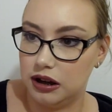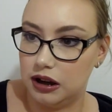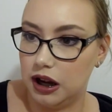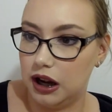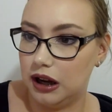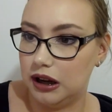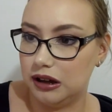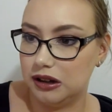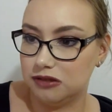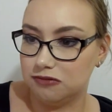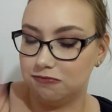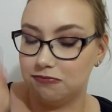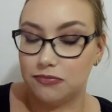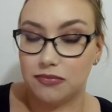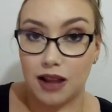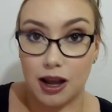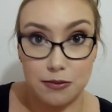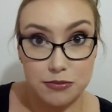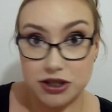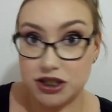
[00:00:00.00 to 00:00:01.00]
I'm
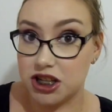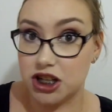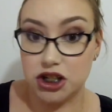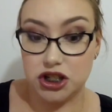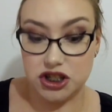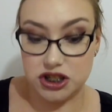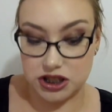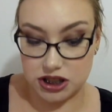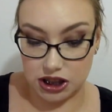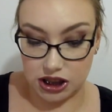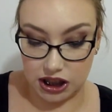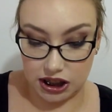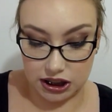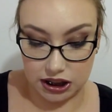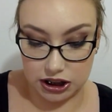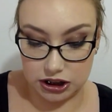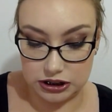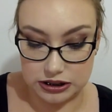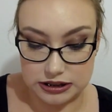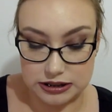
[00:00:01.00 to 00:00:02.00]
just going to use it like
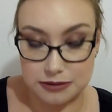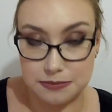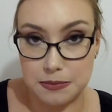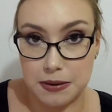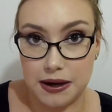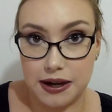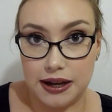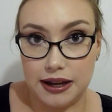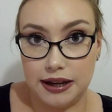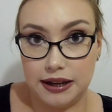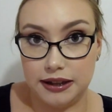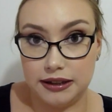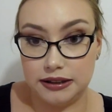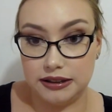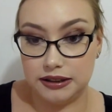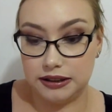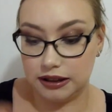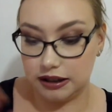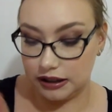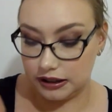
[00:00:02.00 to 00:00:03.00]
I used
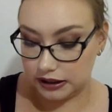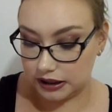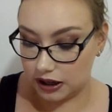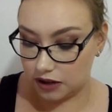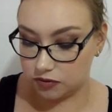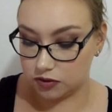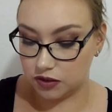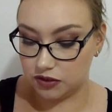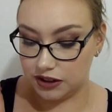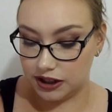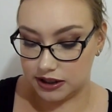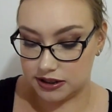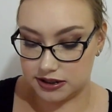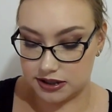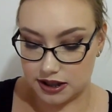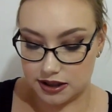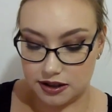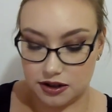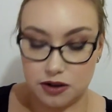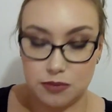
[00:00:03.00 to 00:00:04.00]
my Cover FX,
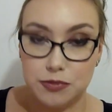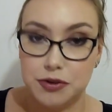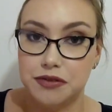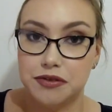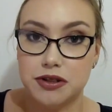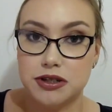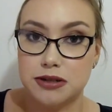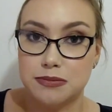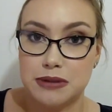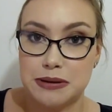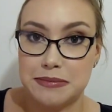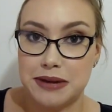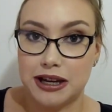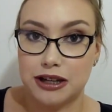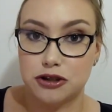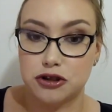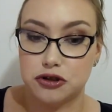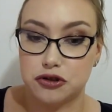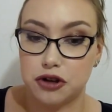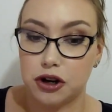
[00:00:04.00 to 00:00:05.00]
and then I'll move on to my
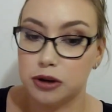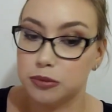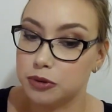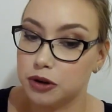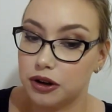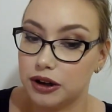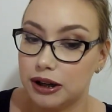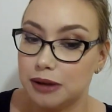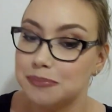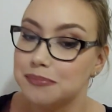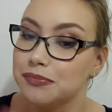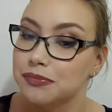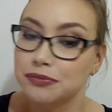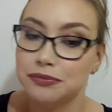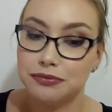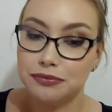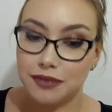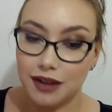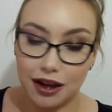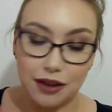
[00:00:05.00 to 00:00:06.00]
MAC Strobe Cream.
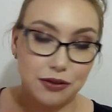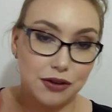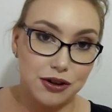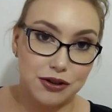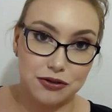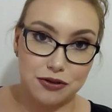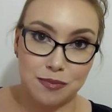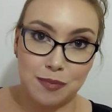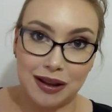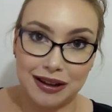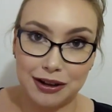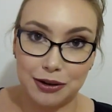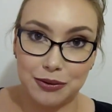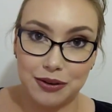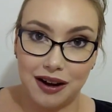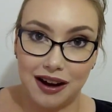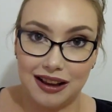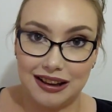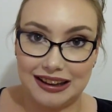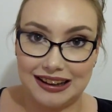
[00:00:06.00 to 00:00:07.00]
And those are my liquid
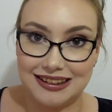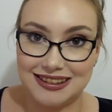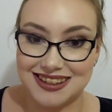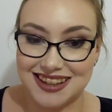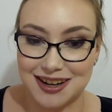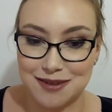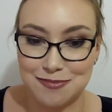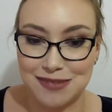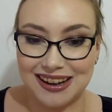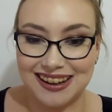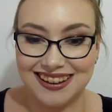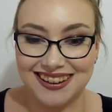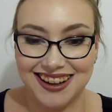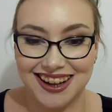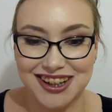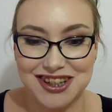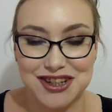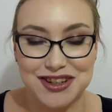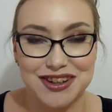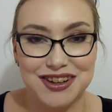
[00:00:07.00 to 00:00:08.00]
highlighters out of my
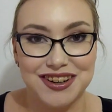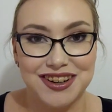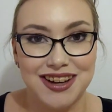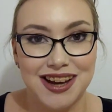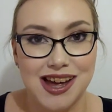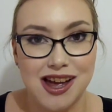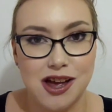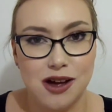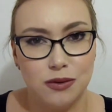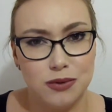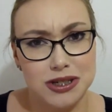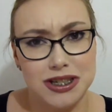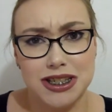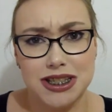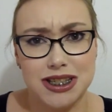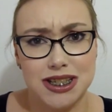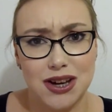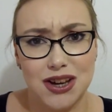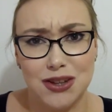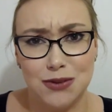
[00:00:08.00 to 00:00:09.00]
collection, which
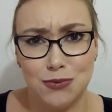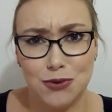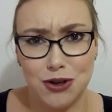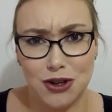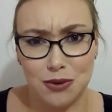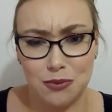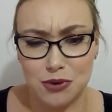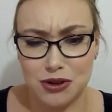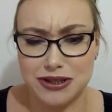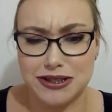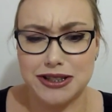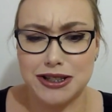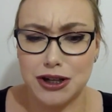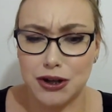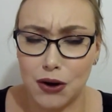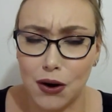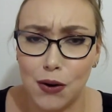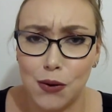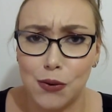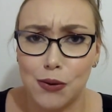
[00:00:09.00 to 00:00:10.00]
was the
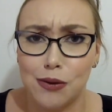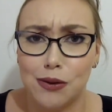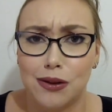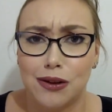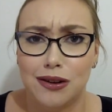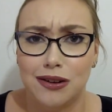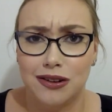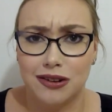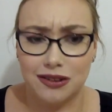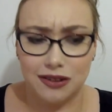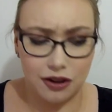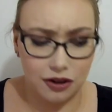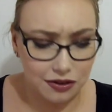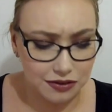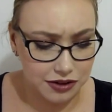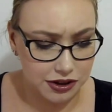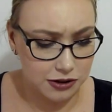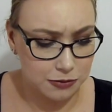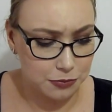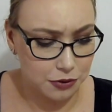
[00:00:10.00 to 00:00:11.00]
goal
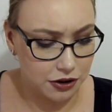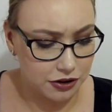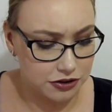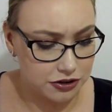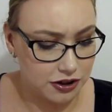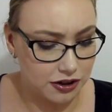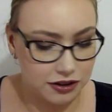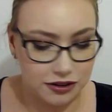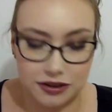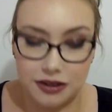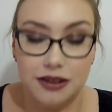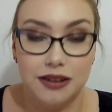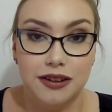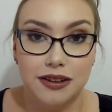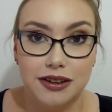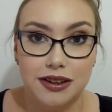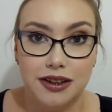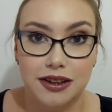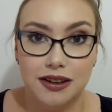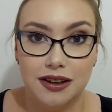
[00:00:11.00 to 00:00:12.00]
of this project.
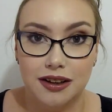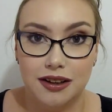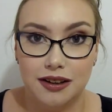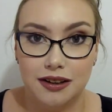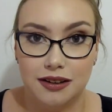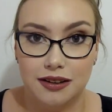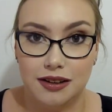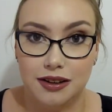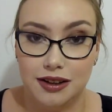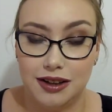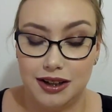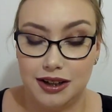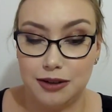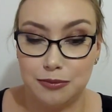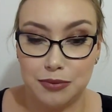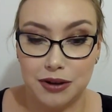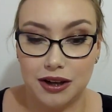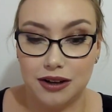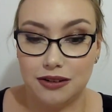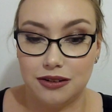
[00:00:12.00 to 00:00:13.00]
Hitting
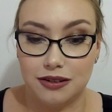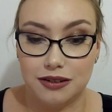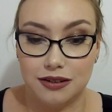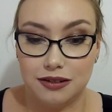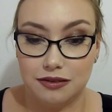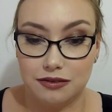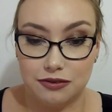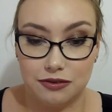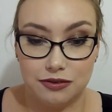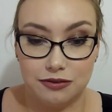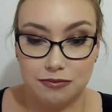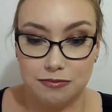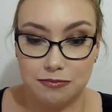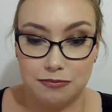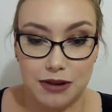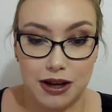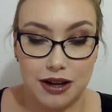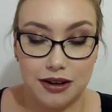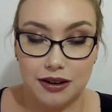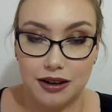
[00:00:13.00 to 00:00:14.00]
pan on it,
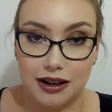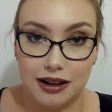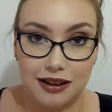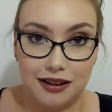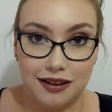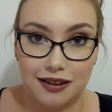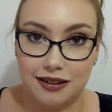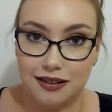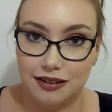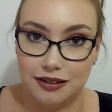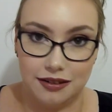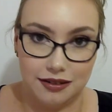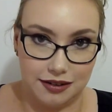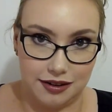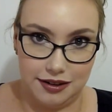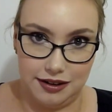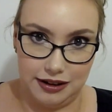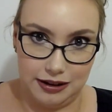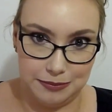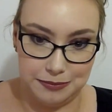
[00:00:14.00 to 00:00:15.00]
powder highlighter, not
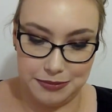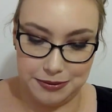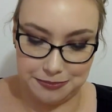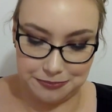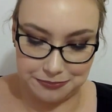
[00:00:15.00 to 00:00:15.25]
going to happen.